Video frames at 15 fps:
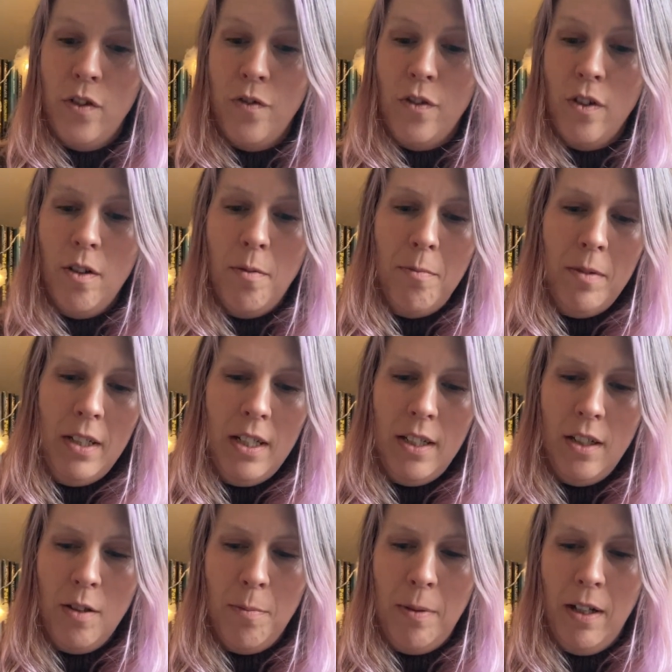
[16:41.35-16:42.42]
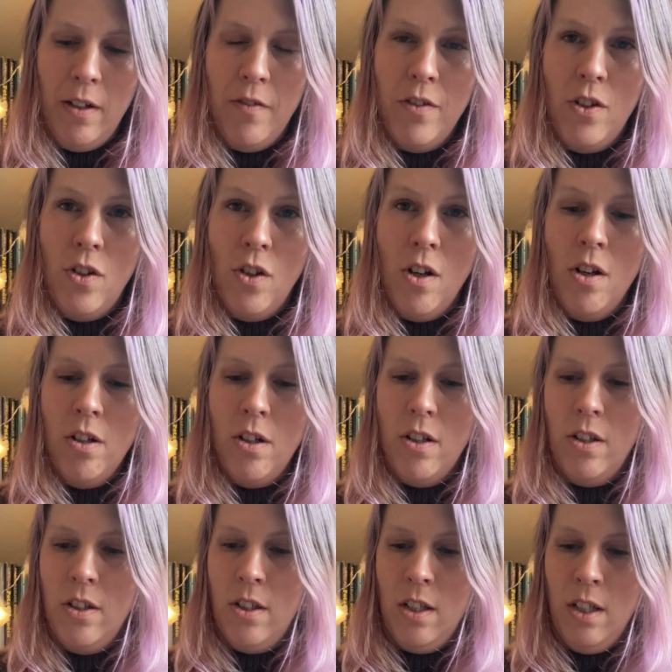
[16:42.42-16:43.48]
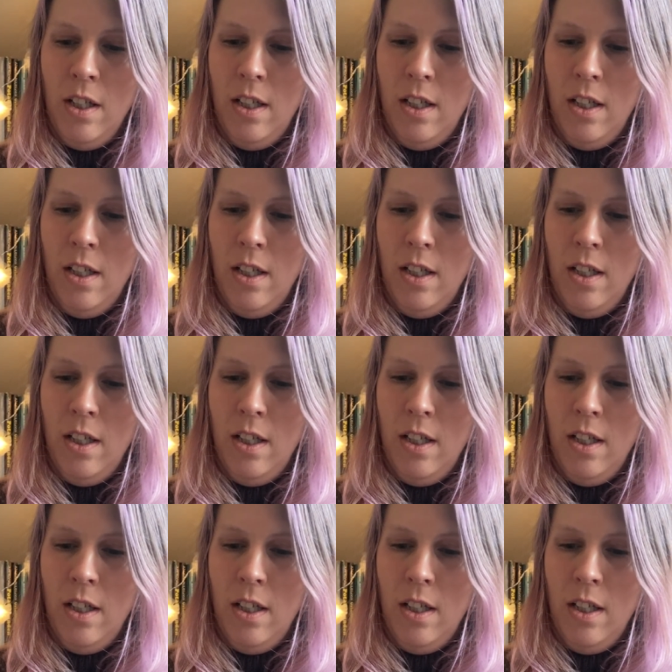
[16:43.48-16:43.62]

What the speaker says: from knitting a pair of socks.